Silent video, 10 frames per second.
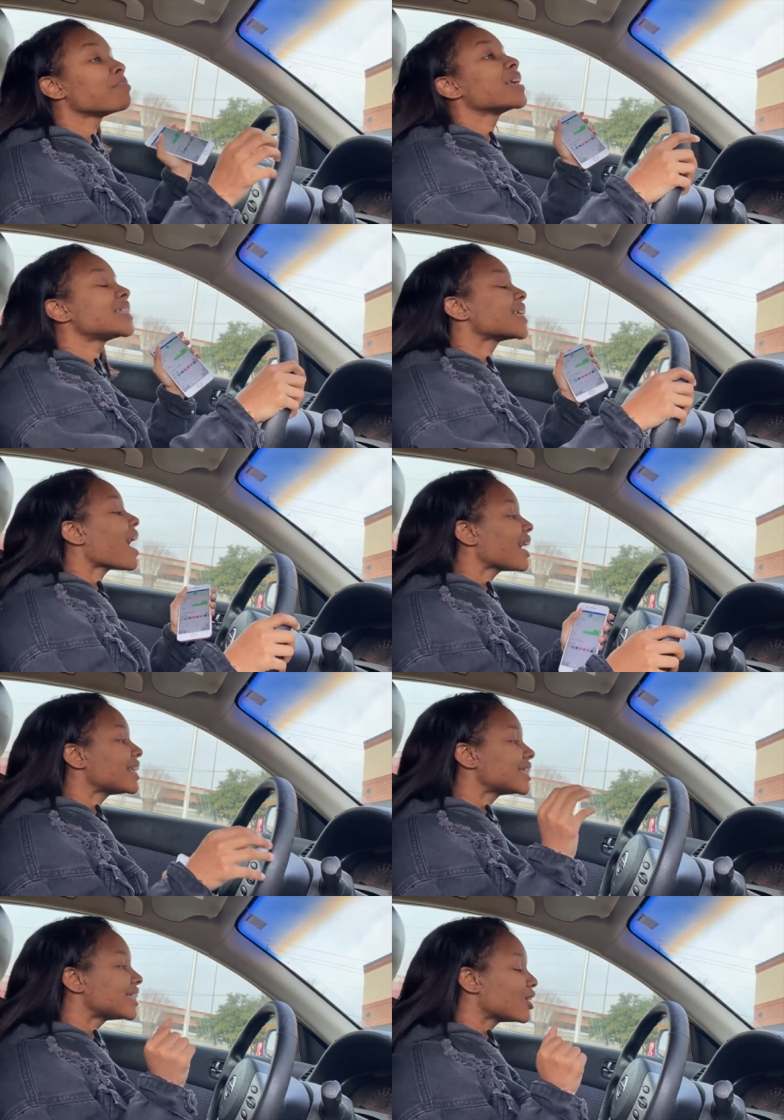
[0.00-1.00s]
be
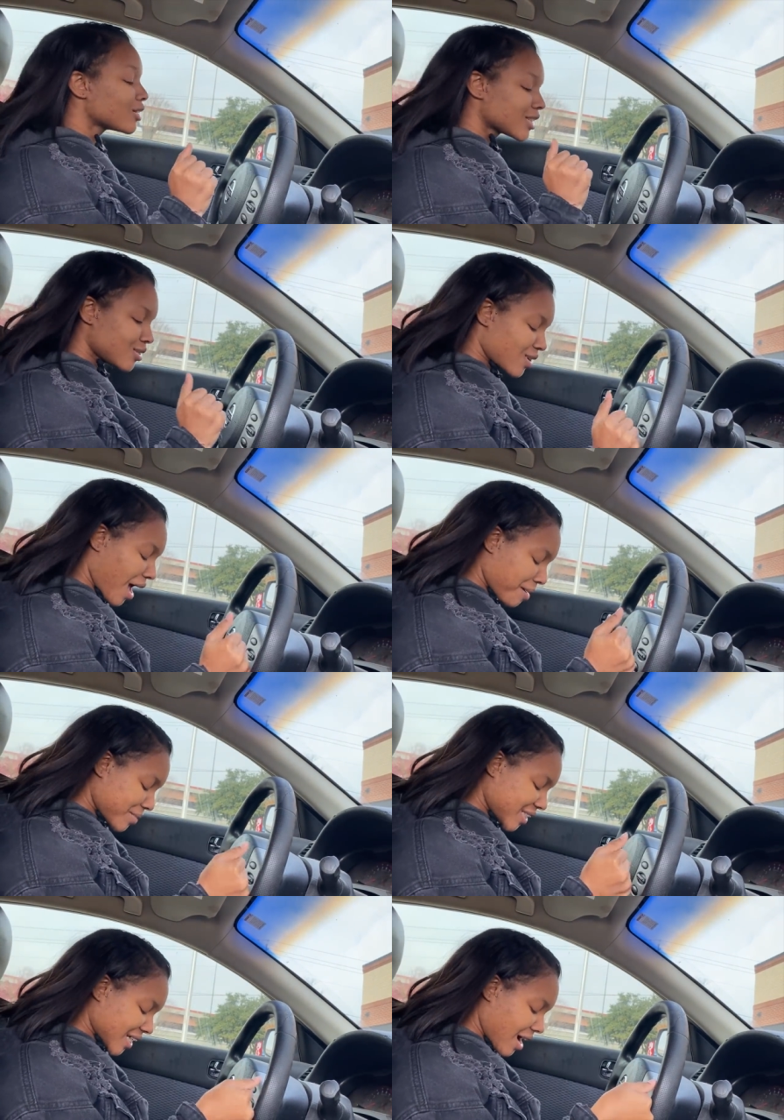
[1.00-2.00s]
childish. Seriously, do not
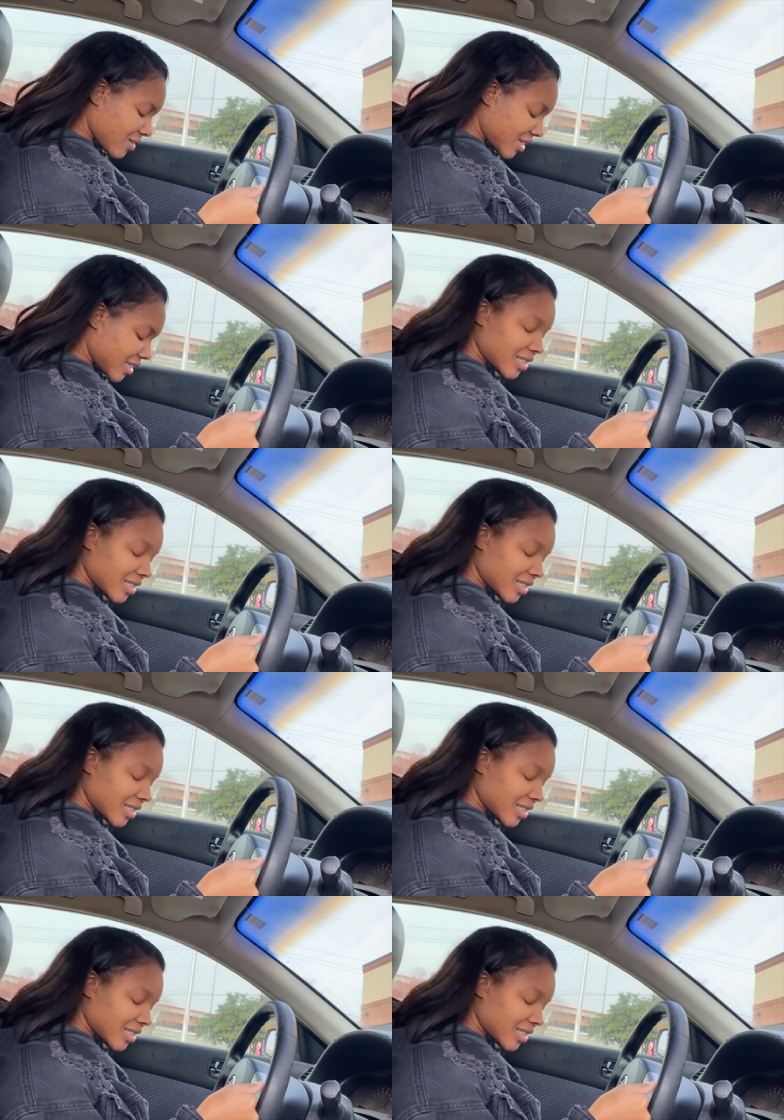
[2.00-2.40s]
be childish.